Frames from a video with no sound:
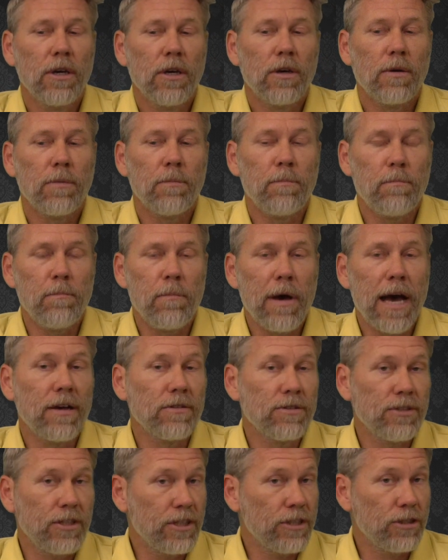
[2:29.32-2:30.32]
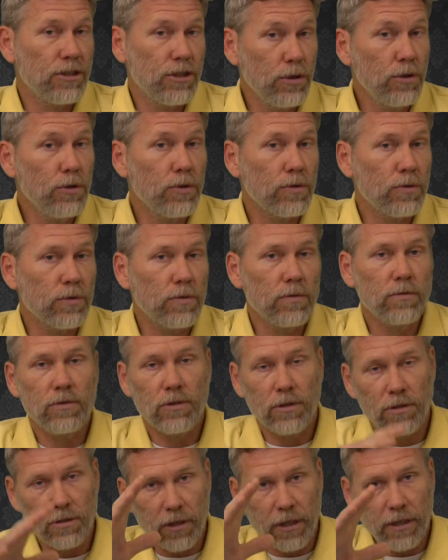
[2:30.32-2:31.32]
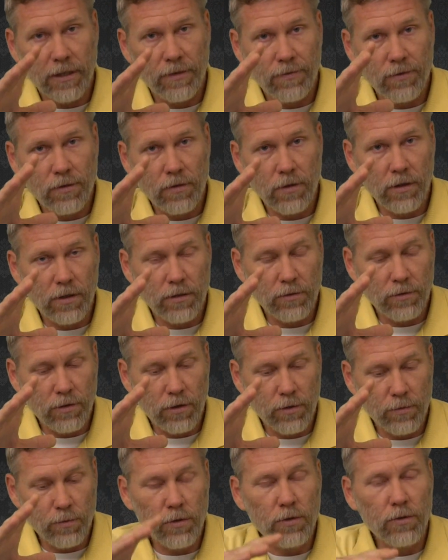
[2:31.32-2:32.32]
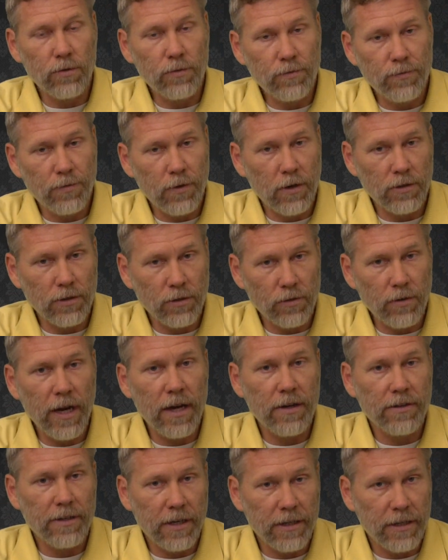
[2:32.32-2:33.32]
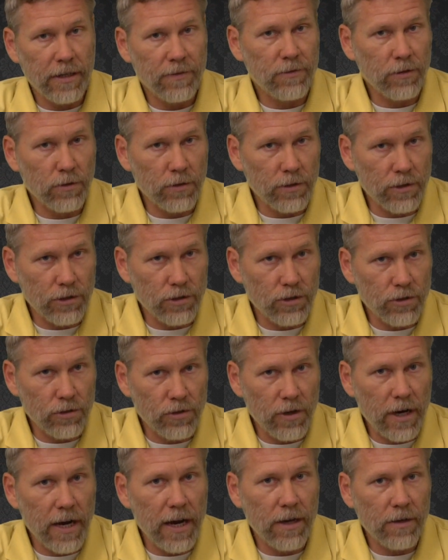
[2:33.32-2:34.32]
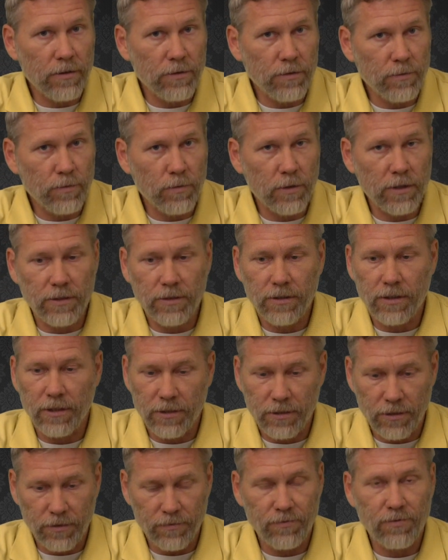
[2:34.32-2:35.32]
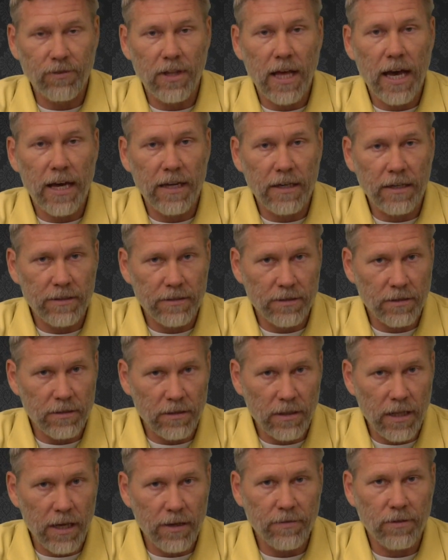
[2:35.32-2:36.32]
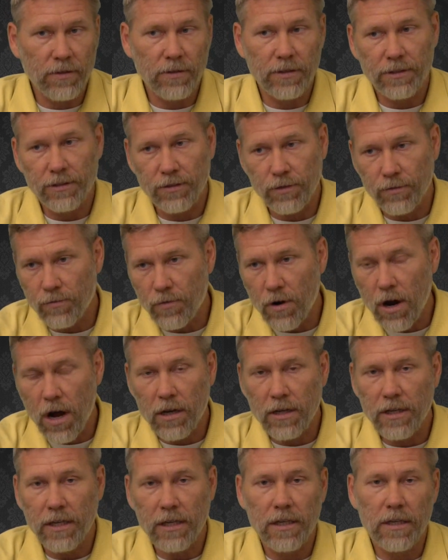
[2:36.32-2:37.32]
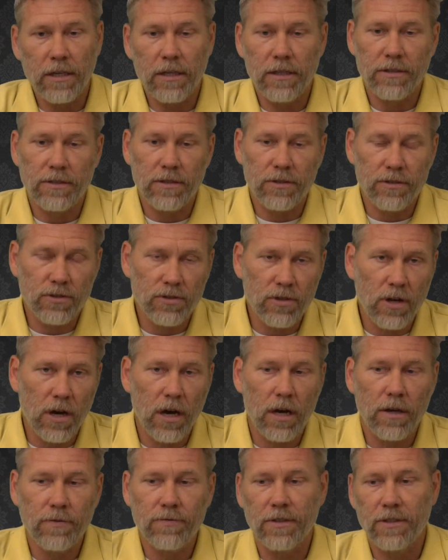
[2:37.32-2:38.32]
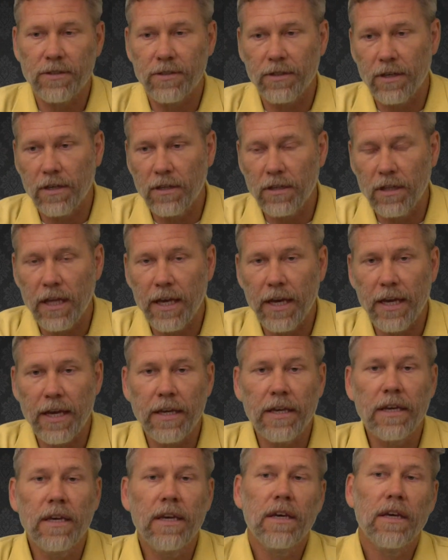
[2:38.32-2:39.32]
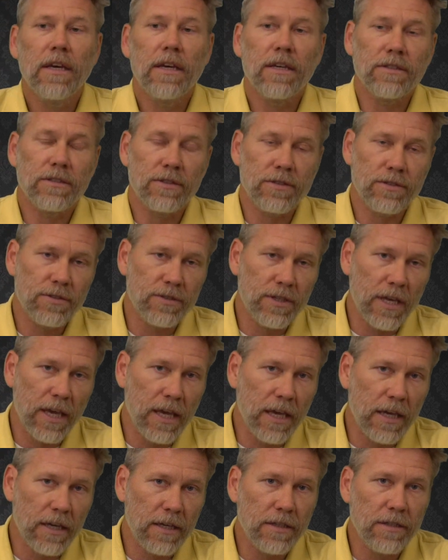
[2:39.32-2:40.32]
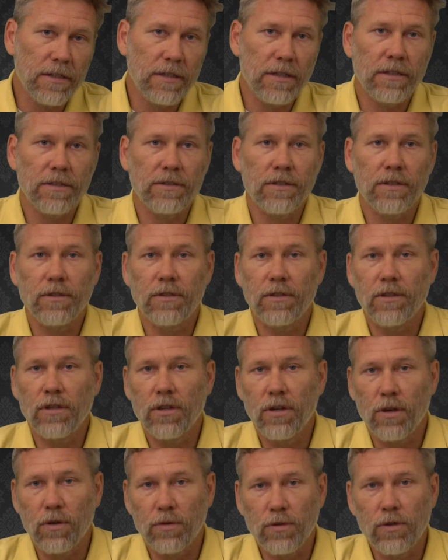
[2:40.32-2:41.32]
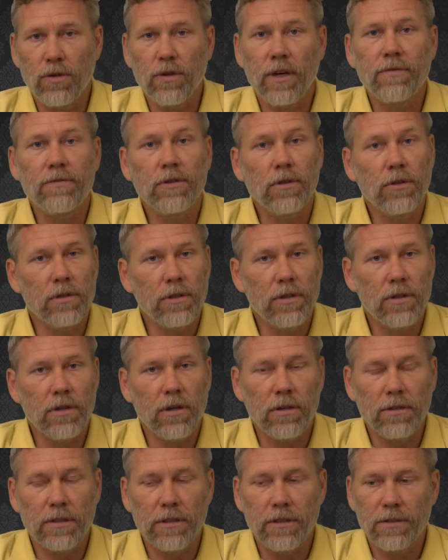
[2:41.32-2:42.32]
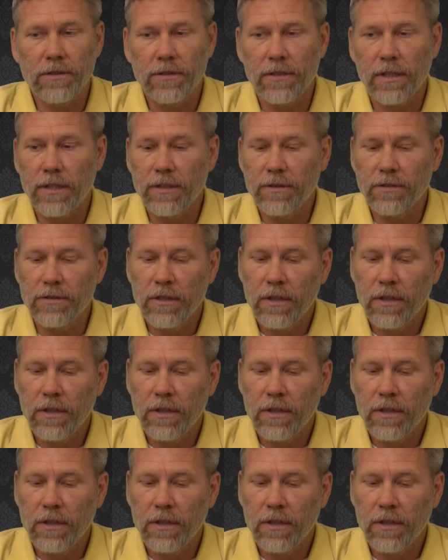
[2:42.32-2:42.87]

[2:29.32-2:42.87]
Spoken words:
mounting to. Just like if you're on a roof on the ground, now you have to look at your ground. What is it? Is it flat? Is it level? Is it rocky? Is it soft? Is it clay? Is it sand? Is it, you have to look at all these things.